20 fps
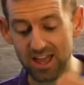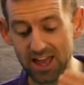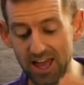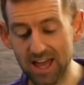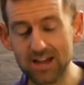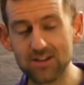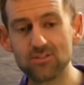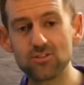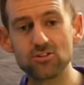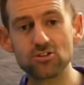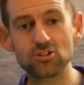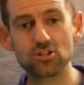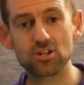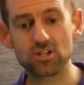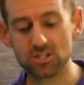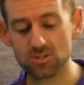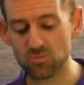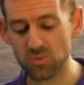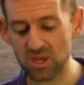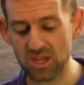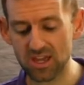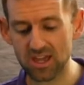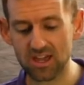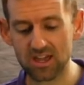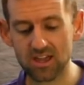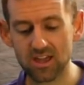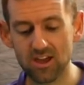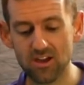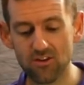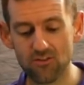
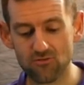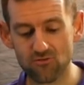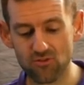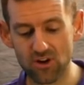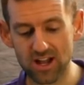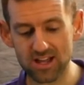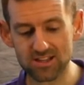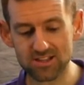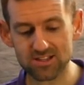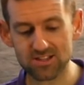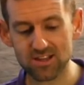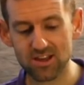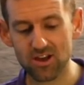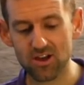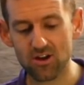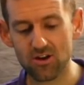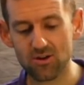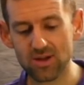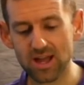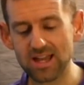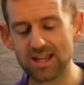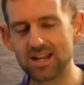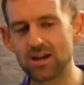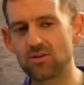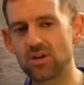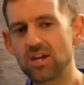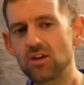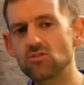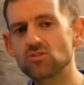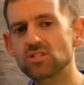English-speaking friends. Okay, now
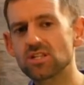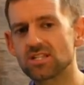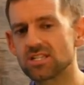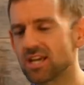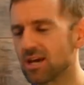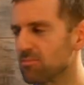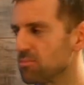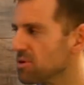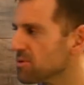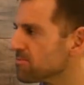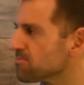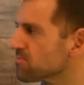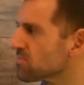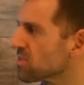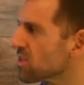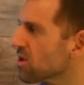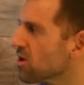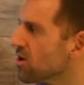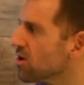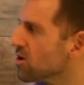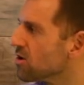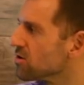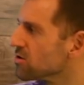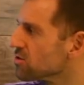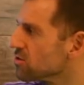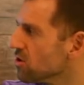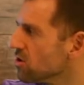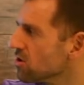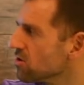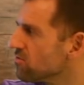here's a tip.
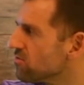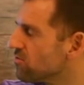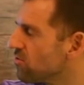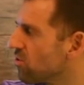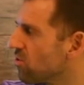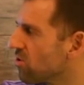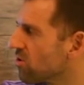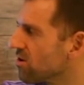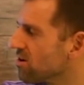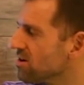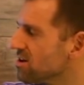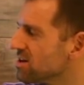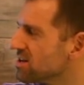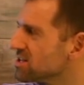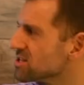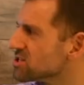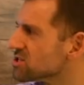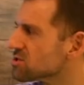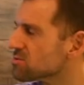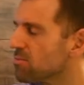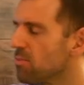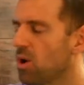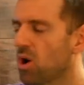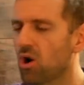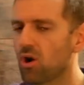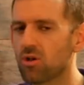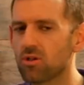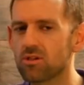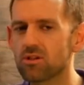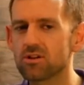Look for
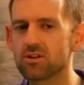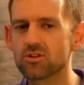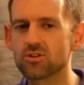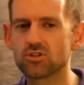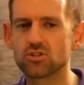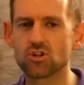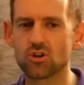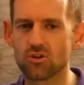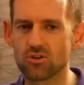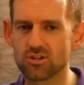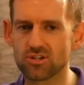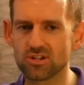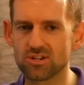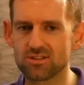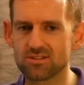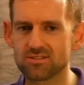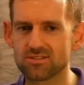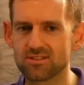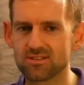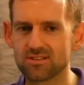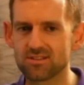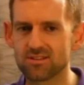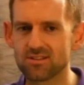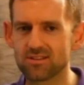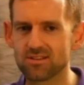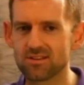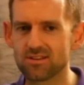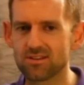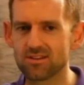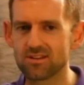small churches.
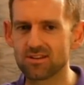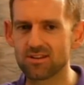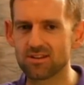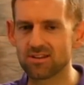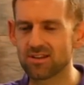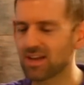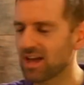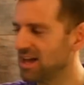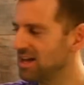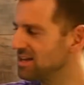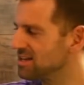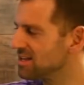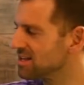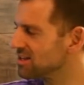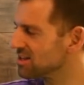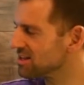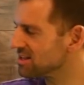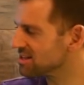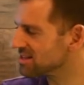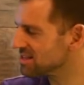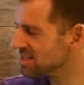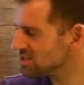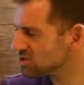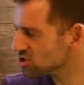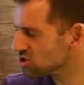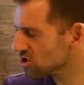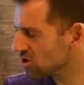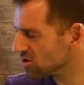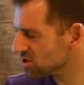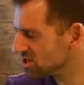Okay, this
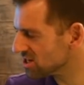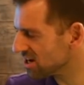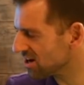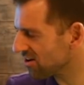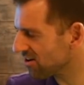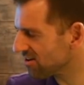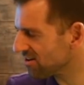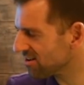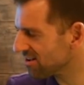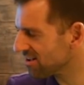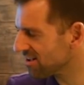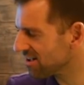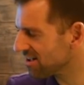church here